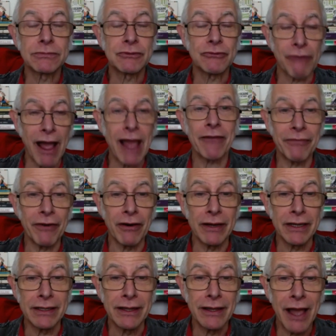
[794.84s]

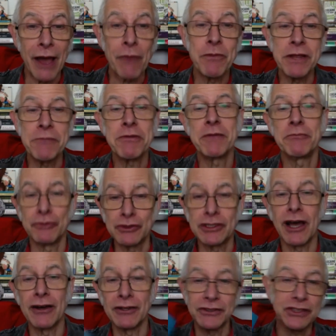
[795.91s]
gratified how many people
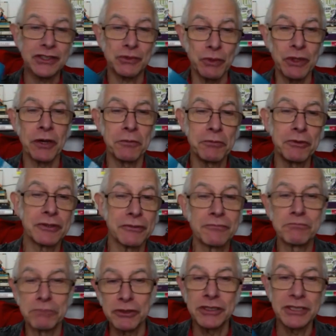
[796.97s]
danced when I put
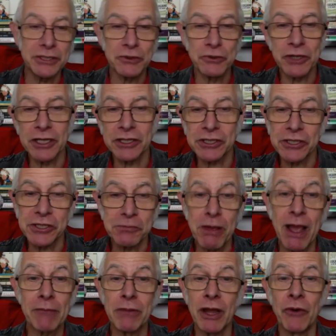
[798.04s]
this Augustus
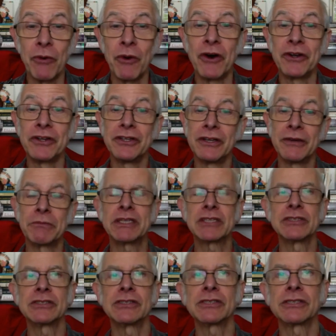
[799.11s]
Pablo on, you know,
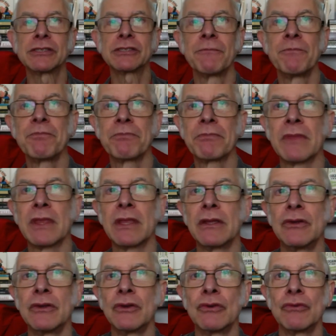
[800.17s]
because
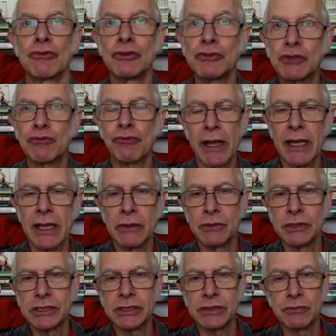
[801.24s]
roots reggae,
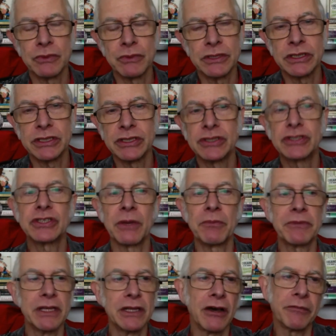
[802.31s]
which is
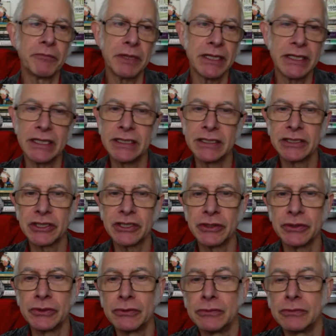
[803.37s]
something I've been
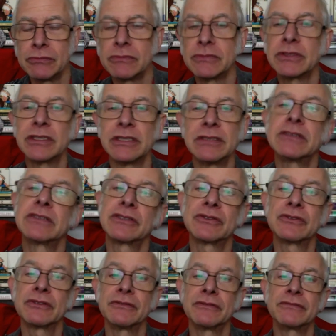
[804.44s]
into since
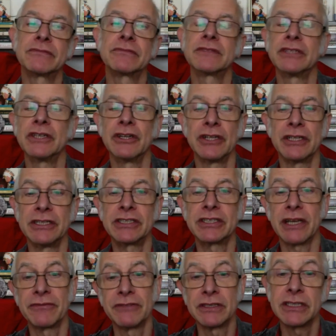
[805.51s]
sort of the early
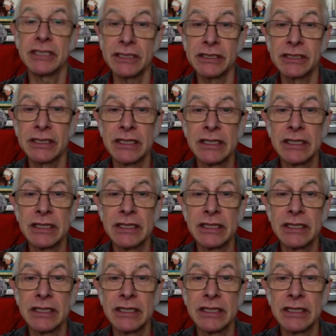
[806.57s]
70s,